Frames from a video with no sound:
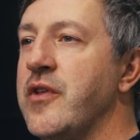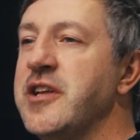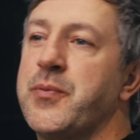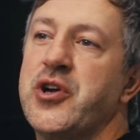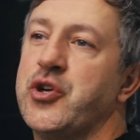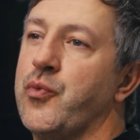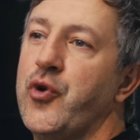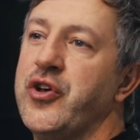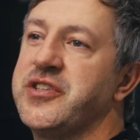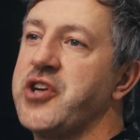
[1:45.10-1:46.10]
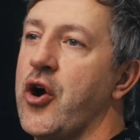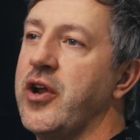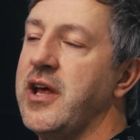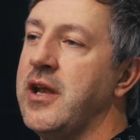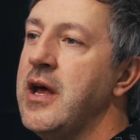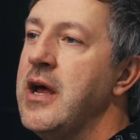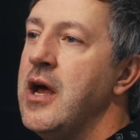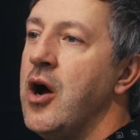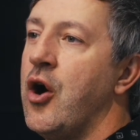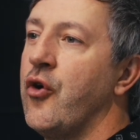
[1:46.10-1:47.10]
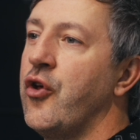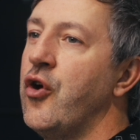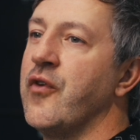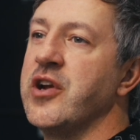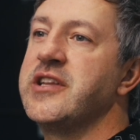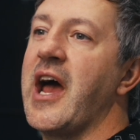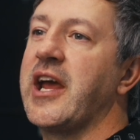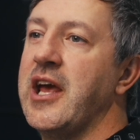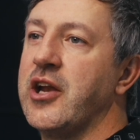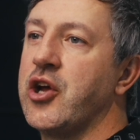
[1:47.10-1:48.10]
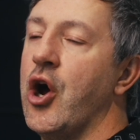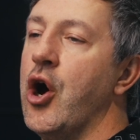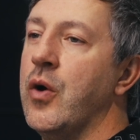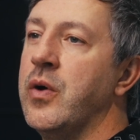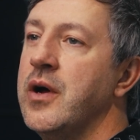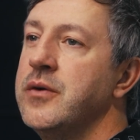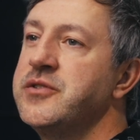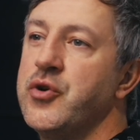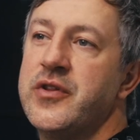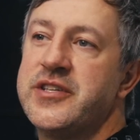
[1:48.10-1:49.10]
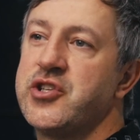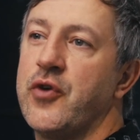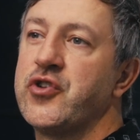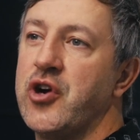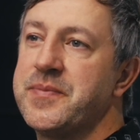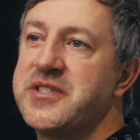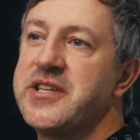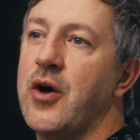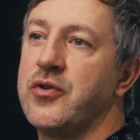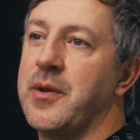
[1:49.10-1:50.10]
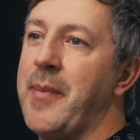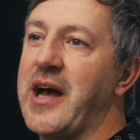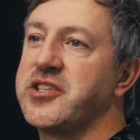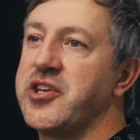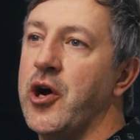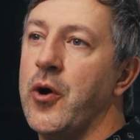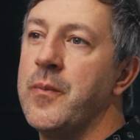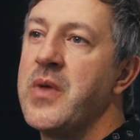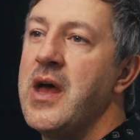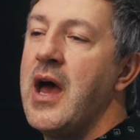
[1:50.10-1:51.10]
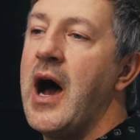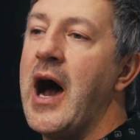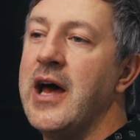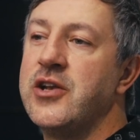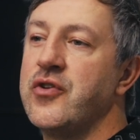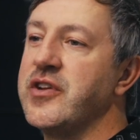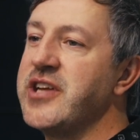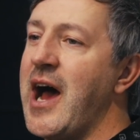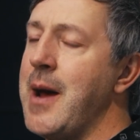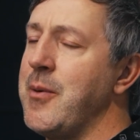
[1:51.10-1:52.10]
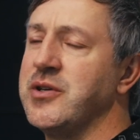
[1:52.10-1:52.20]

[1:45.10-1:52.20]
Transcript: The inspiration really started a little over a decade ago. I was doing these surf trips down to Mexico. During the time I